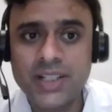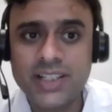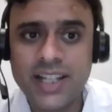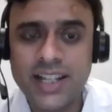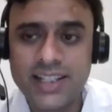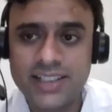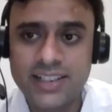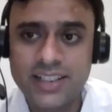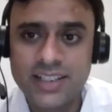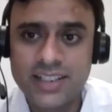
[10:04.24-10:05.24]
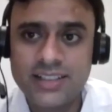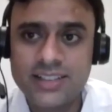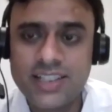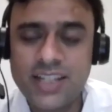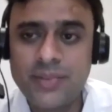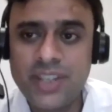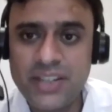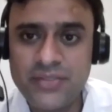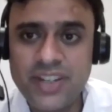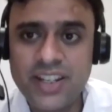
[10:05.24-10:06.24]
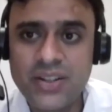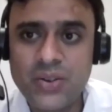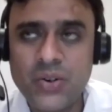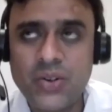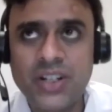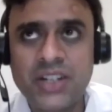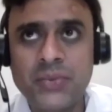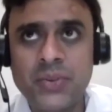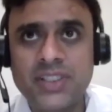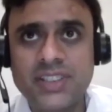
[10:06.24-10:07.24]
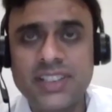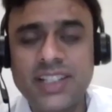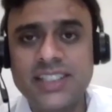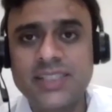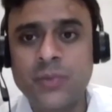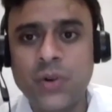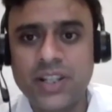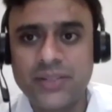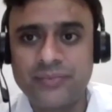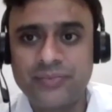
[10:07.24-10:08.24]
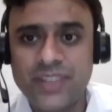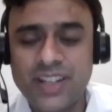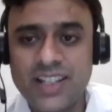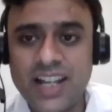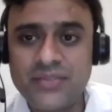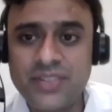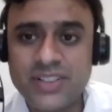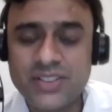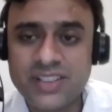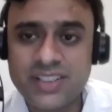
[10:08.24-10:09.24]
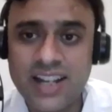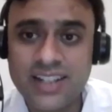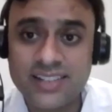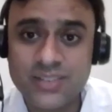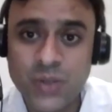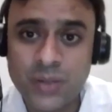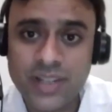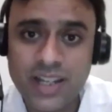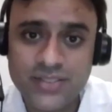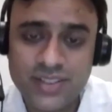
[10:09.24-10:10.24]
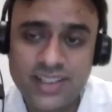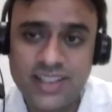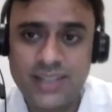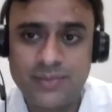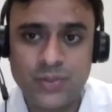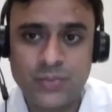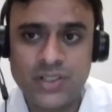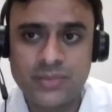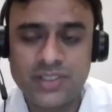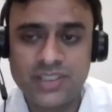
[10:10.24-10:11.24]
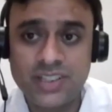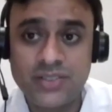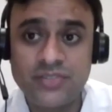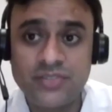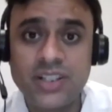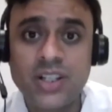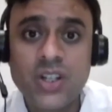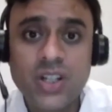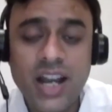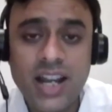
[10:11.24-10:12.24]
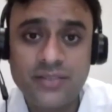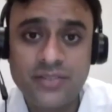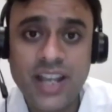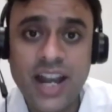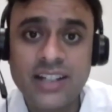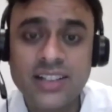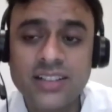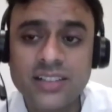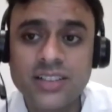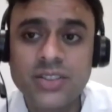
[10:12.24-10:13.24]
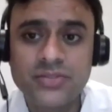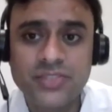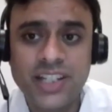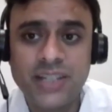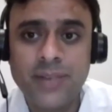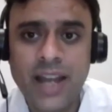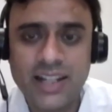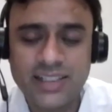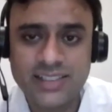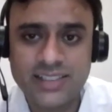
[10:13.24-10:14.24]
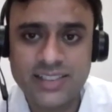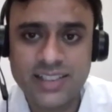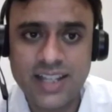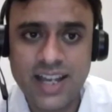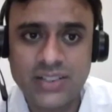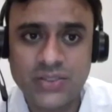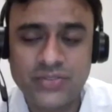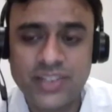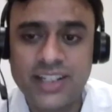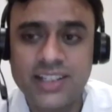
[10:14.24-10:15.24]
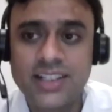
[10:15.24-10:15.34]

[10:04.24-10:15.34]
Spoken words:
delight, the same evening or it was the next morning that Swami actually came to Puttaparthi with, and we hadn't heard of any plans as of then